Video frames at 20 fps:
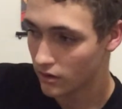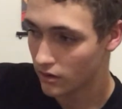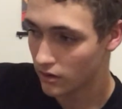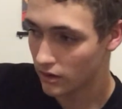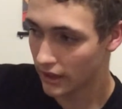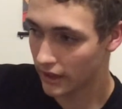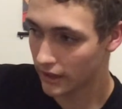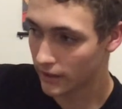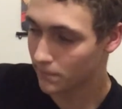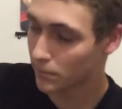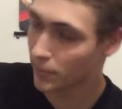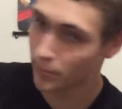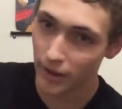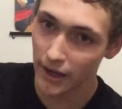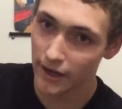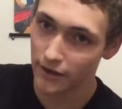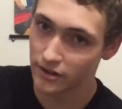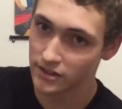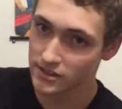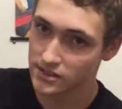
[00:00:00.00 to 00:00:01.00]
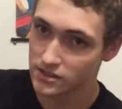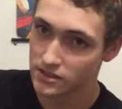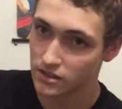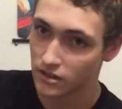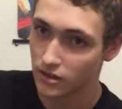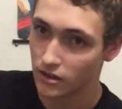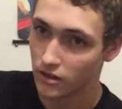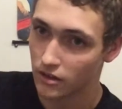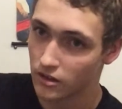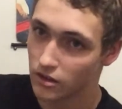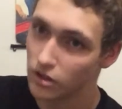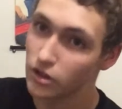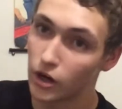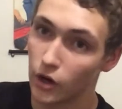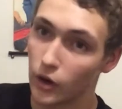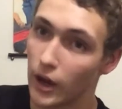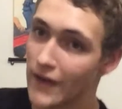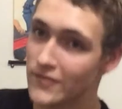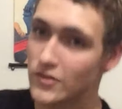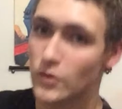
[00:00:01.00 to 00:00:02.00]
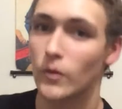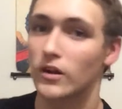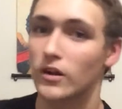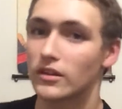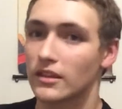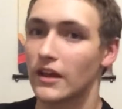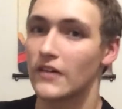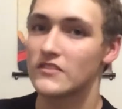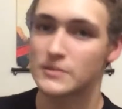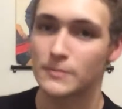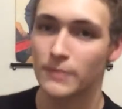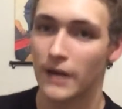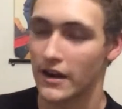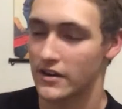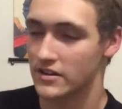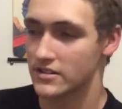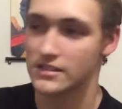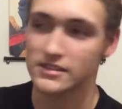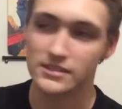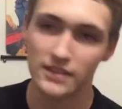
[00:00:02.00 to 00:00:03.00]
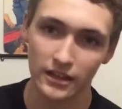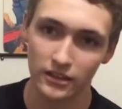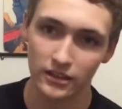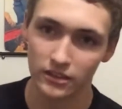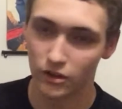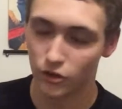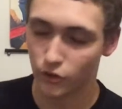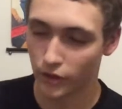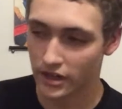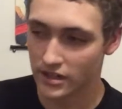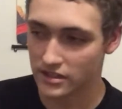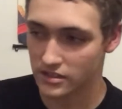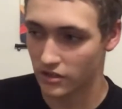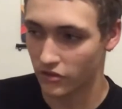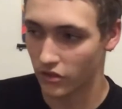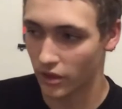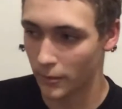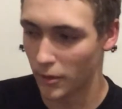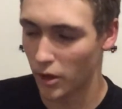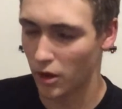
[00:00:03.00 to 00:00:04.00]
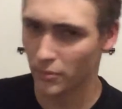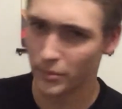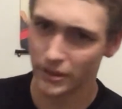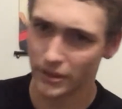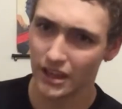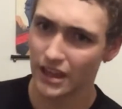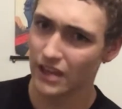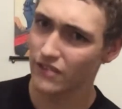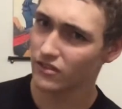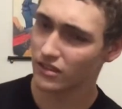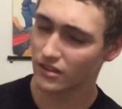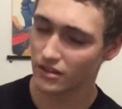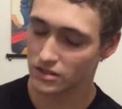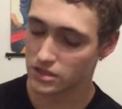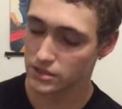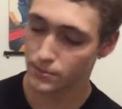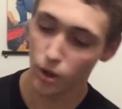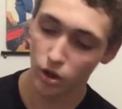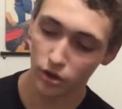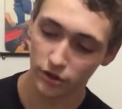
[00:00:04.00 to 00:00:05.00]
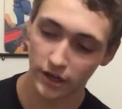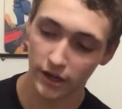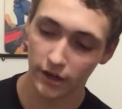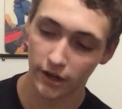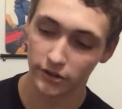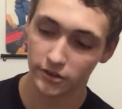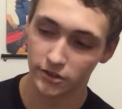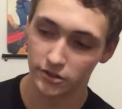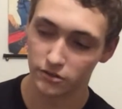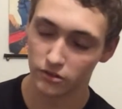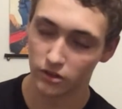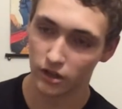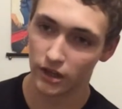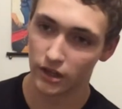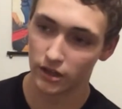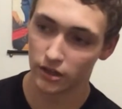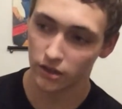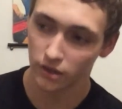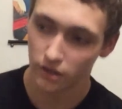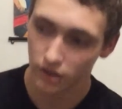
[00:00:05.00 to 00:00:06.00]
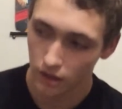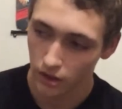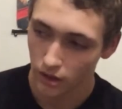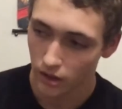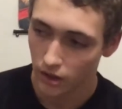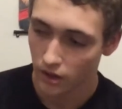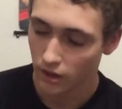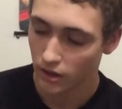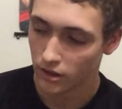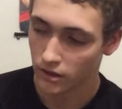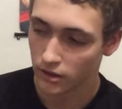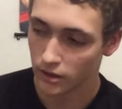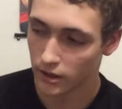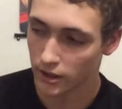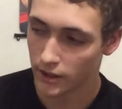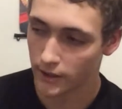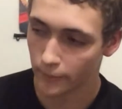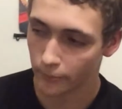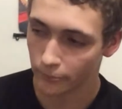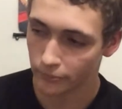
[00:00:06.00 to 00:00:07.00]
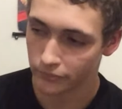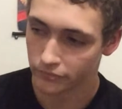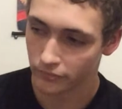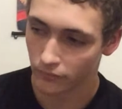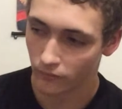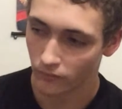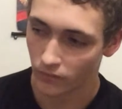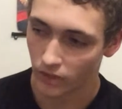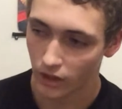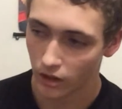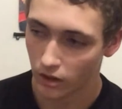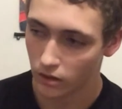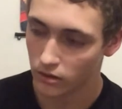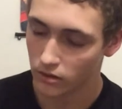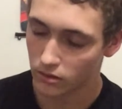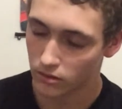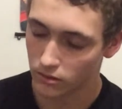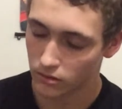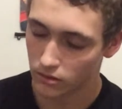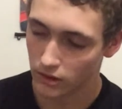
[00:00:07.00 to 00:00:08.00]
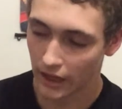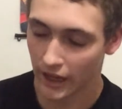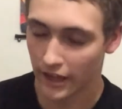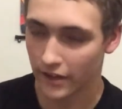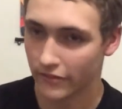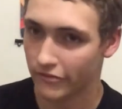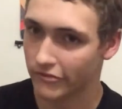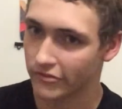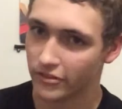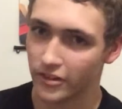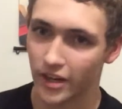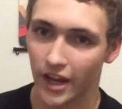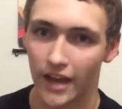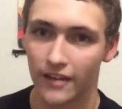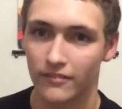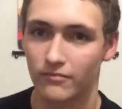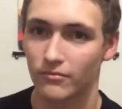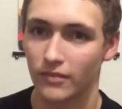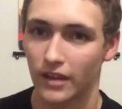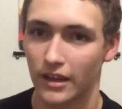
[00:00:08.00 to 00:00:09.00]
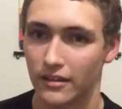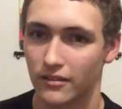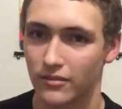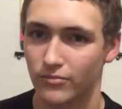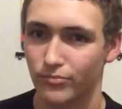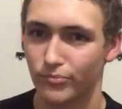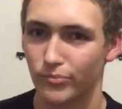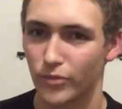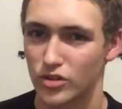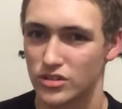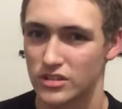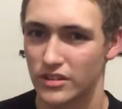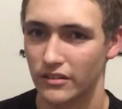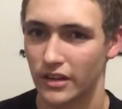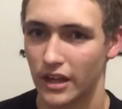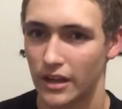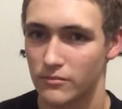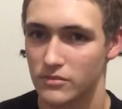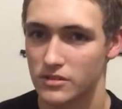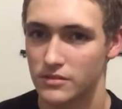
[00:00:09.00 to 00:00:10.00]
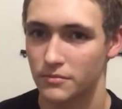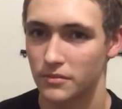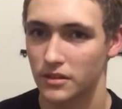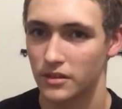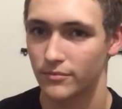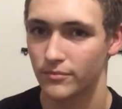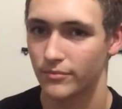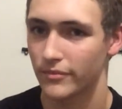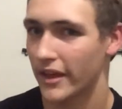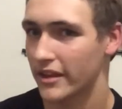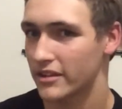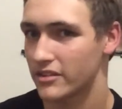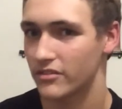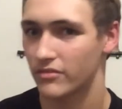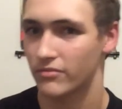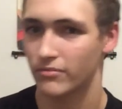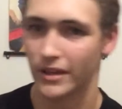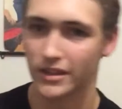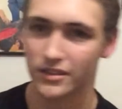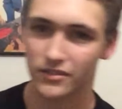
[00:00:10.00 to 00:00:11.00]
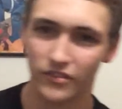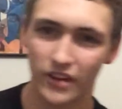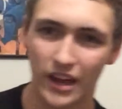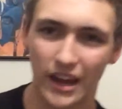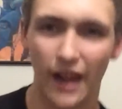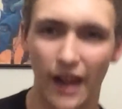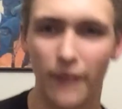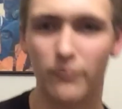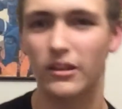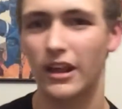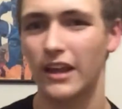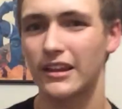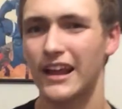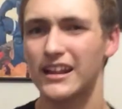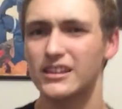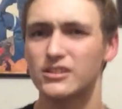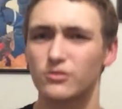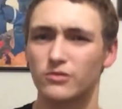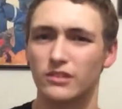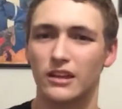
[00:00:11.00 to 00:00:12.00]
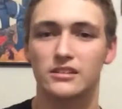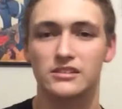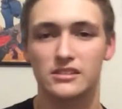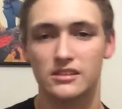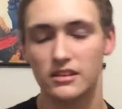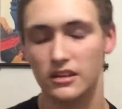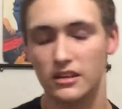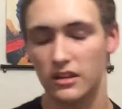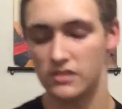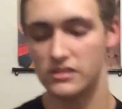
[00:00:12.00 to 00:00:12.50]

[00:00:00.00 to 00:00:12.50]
Like Papyrus, you know, everyone loves Papyrus. He's like the greatest of them all. But even the smaller characters, like, I forgot like most of their names, but that's fine. That's the thing.